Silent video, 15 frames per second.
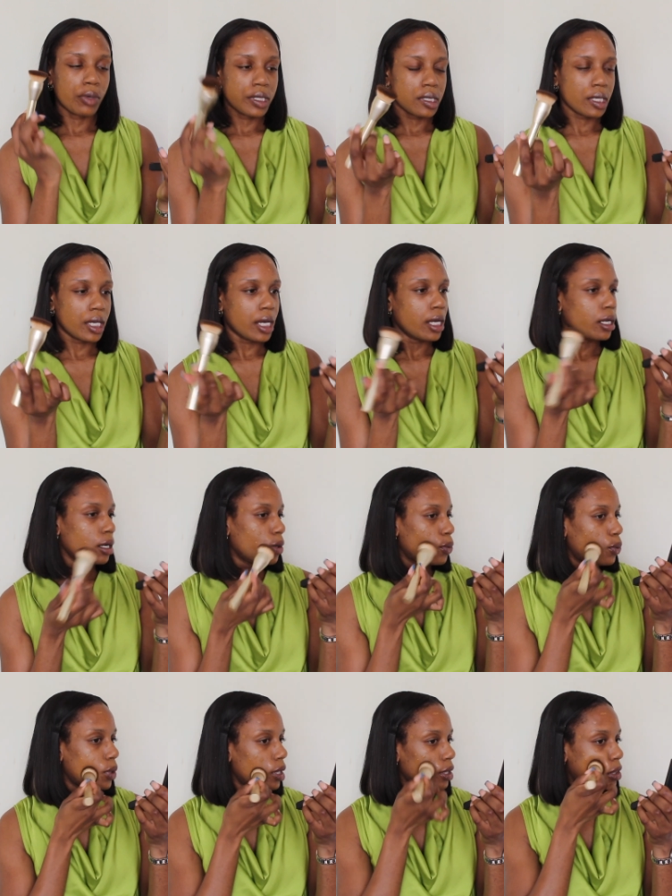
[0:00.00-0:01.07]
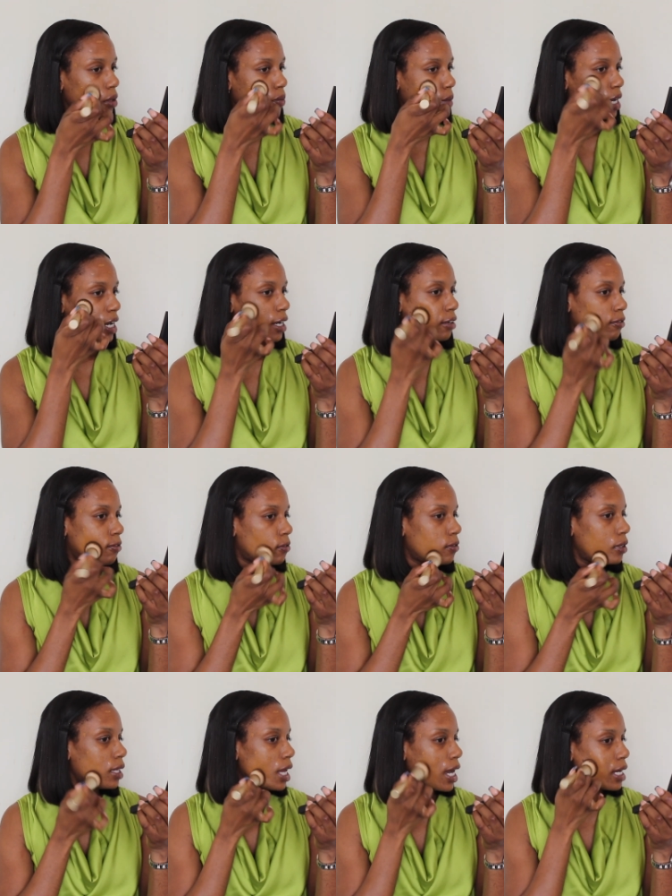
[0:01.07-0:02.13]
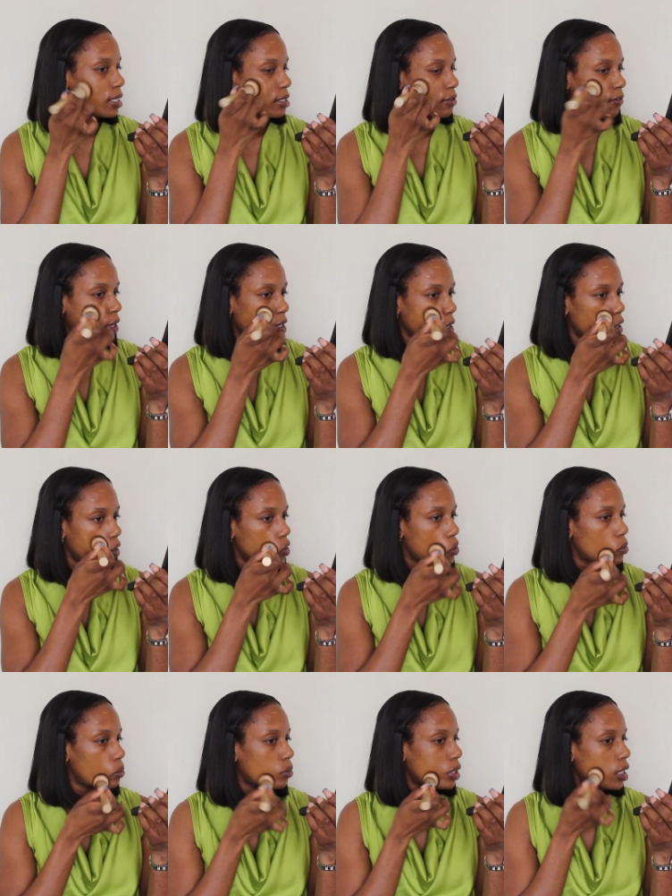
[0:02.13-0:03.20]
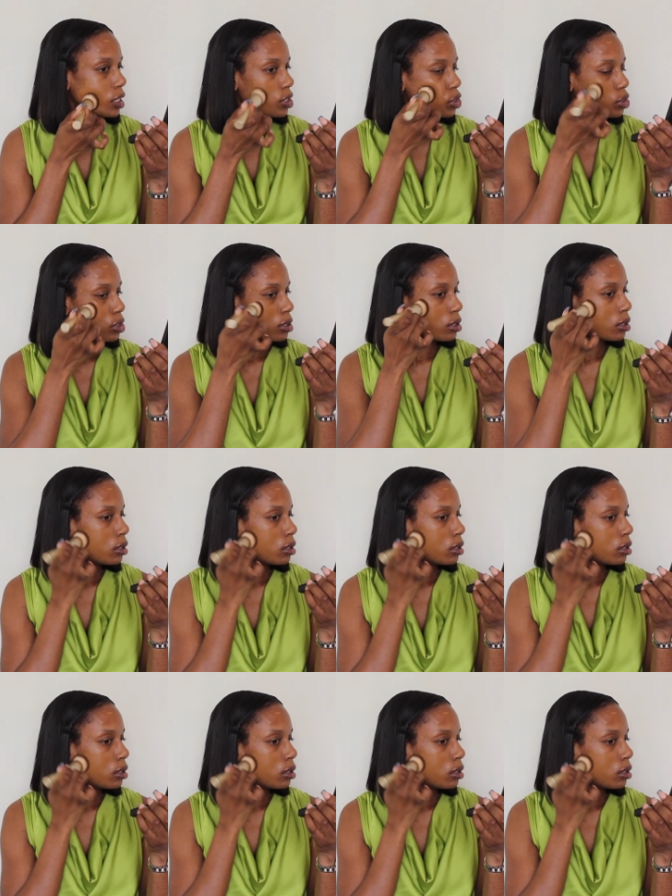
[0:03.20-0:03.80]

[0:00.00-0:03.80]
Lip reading: once again with my flat foundation brush.